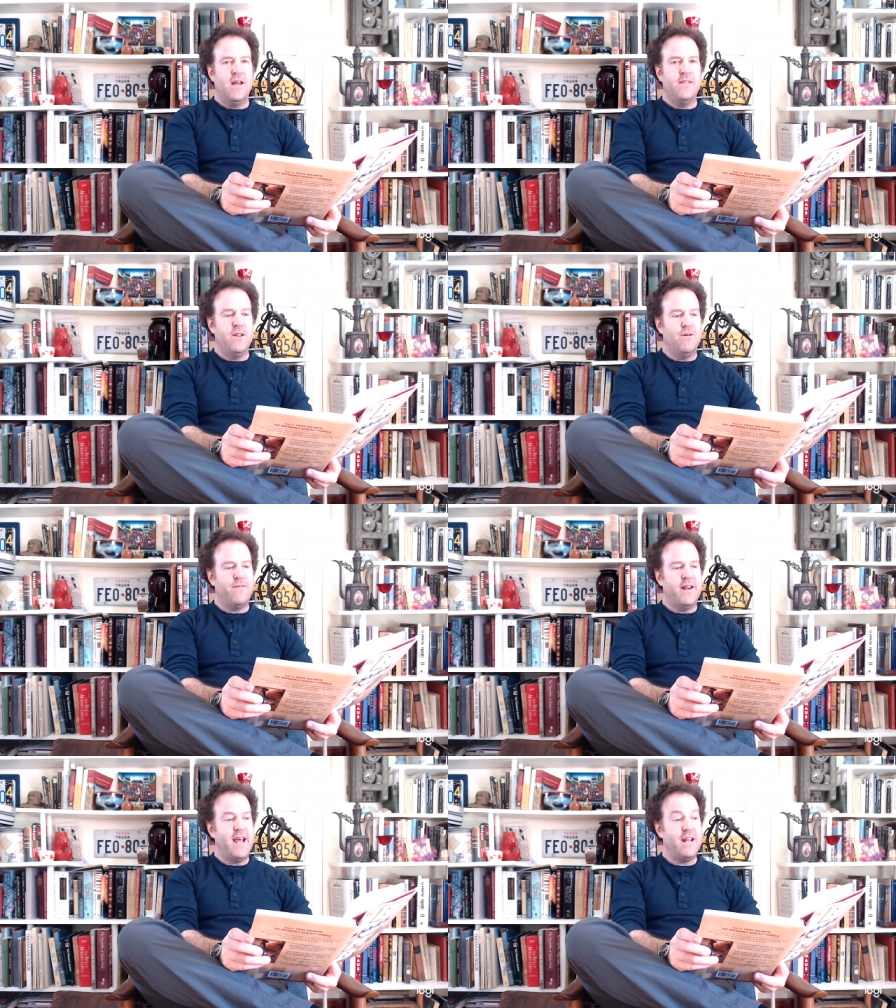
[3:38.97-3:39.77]
They
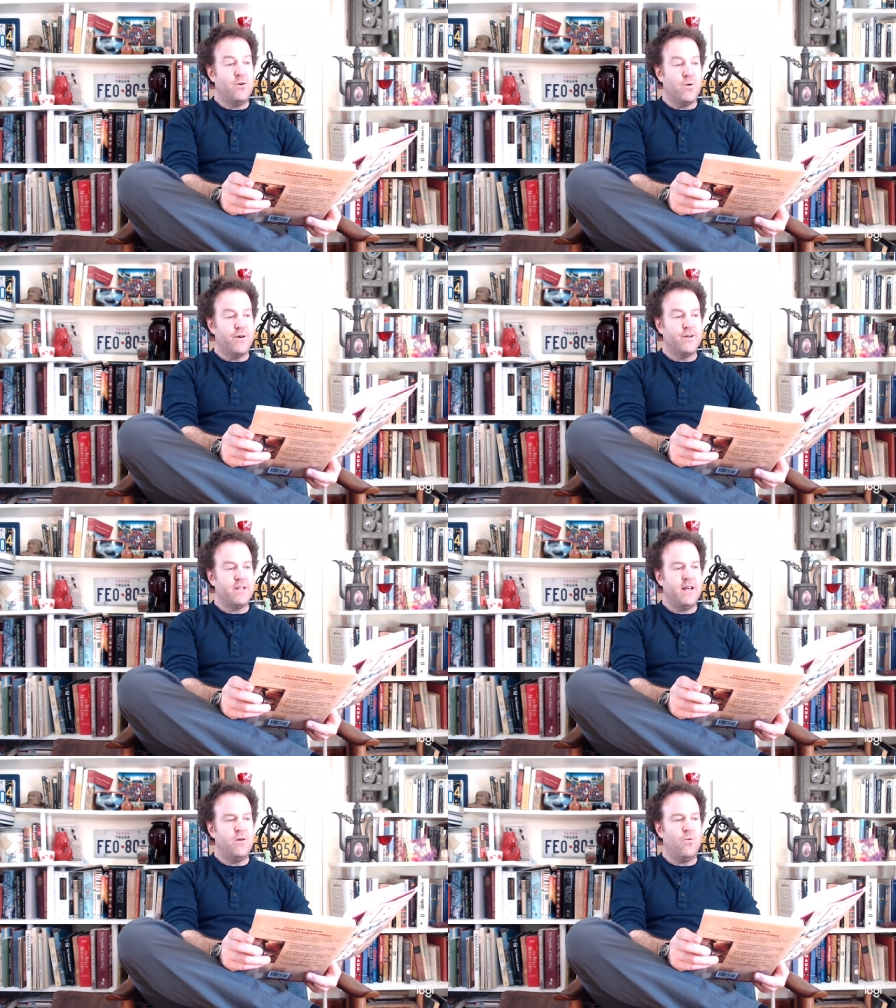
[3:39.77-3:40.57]
notified headquarters
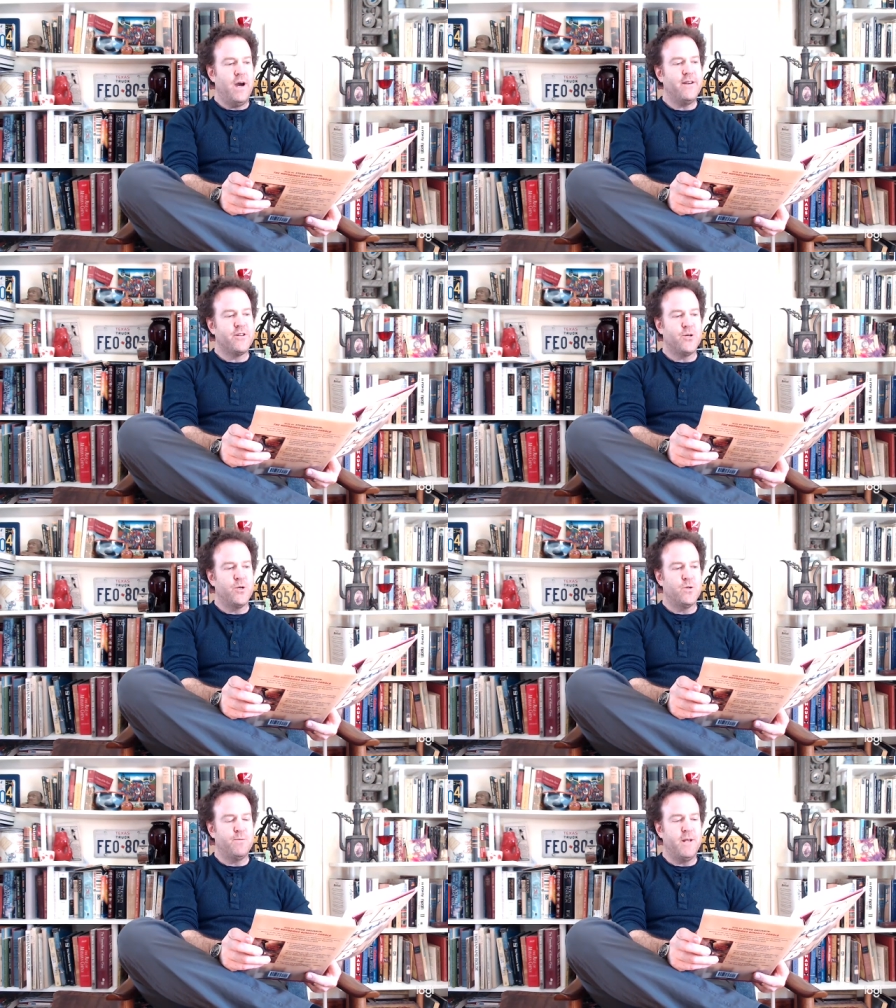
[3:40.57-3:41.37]
and a wider
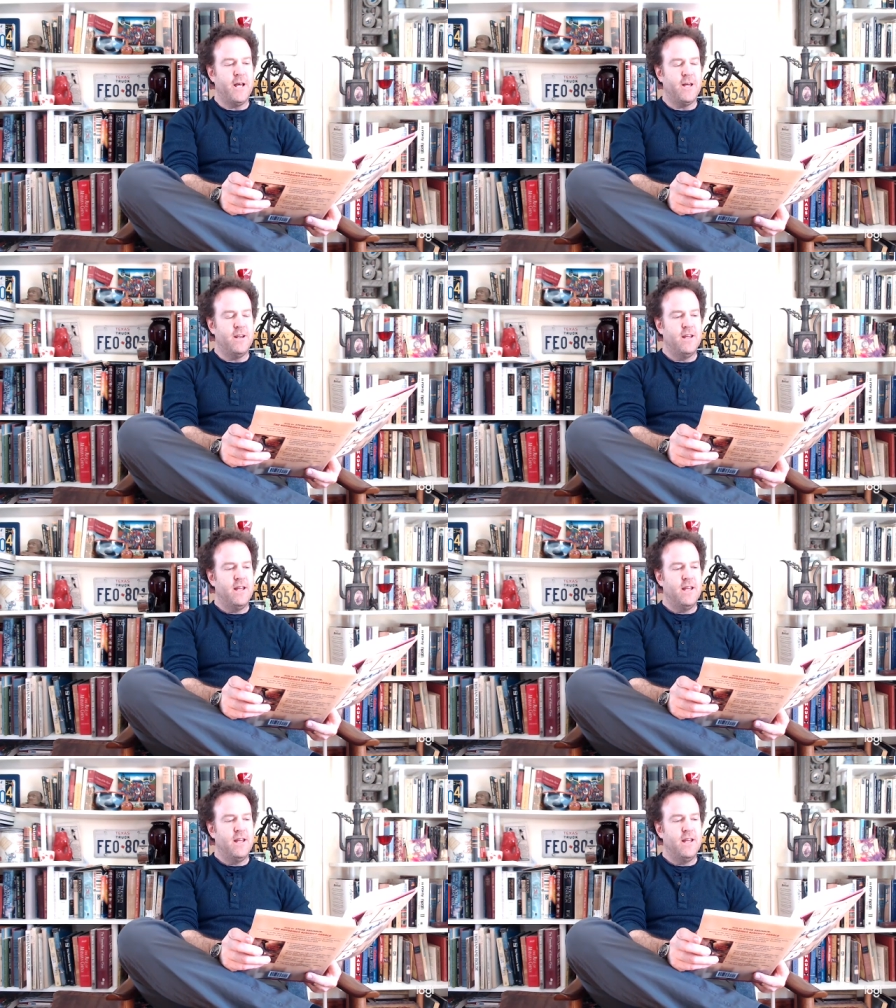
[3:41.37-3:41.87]
search was begun.